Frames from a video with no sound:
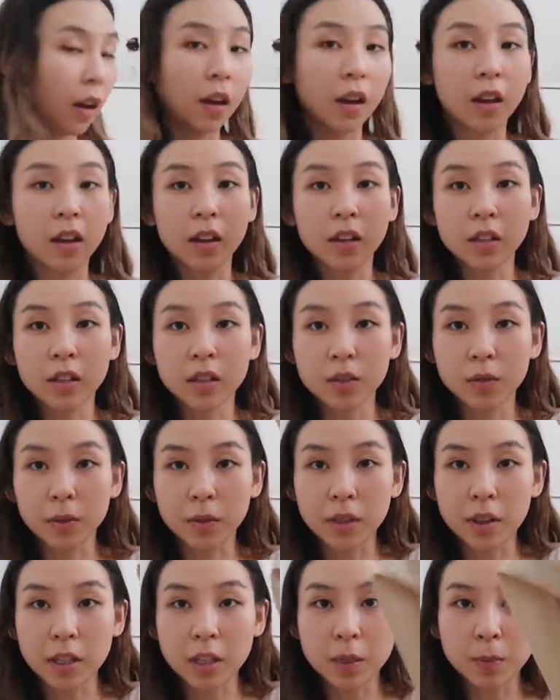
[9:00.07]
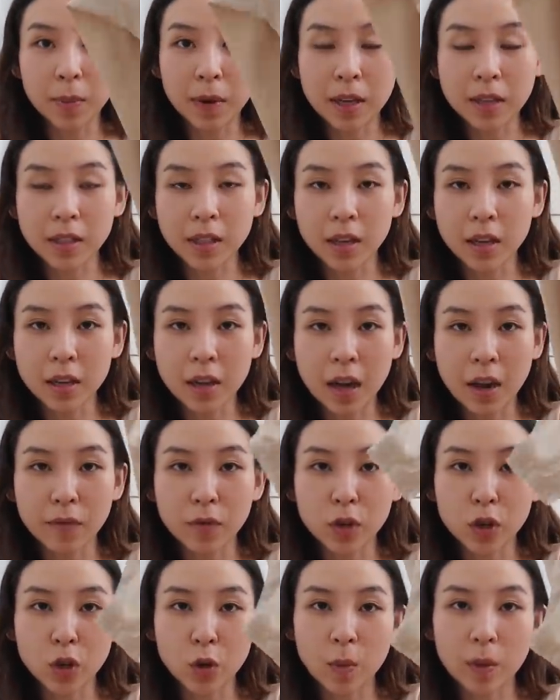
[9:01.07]
And with this piece, I didn't have
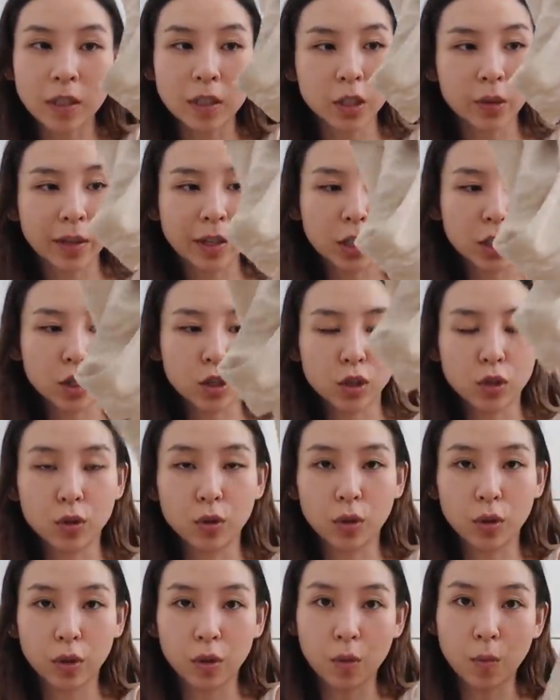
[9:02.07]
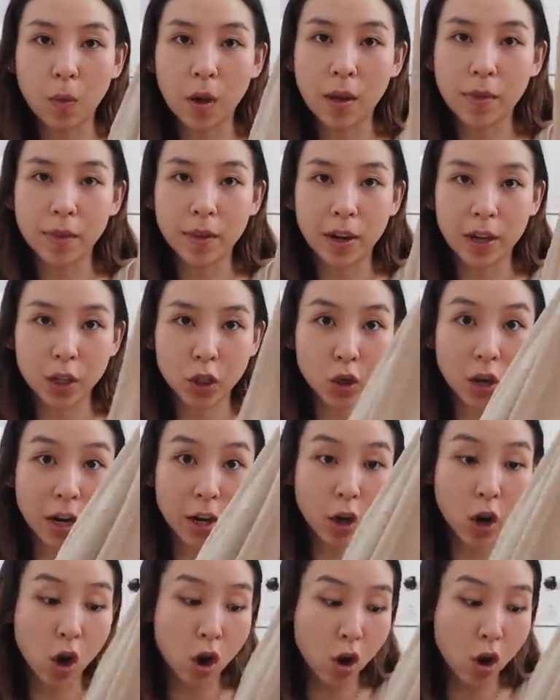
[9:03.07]
a new one, so I just took the one that I tried